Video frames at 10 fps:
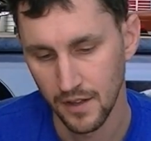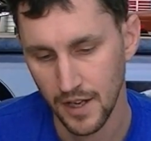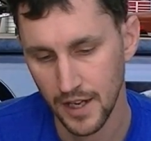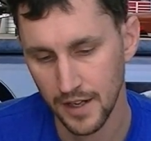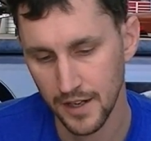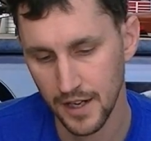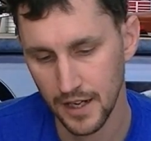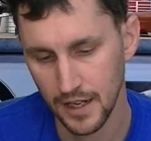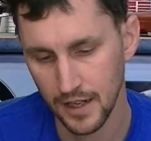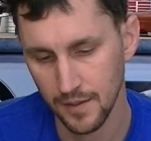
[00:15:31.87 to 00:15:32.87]
And
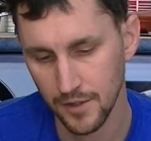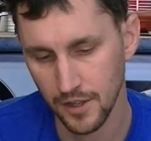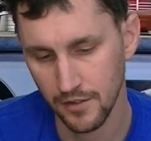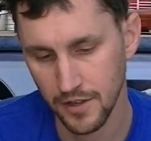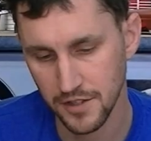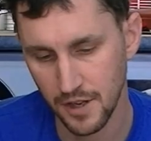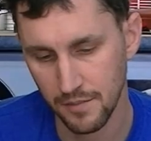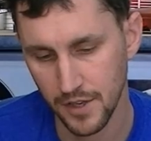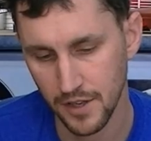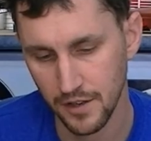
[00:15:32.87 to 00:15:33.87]
uh, I'm going to grease up
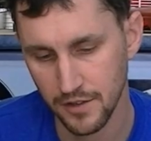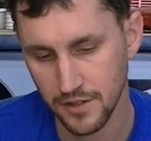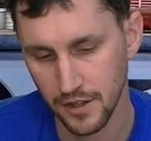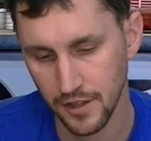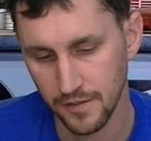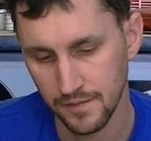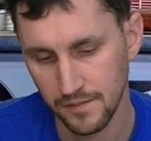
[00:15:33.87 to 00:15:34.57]
my gears here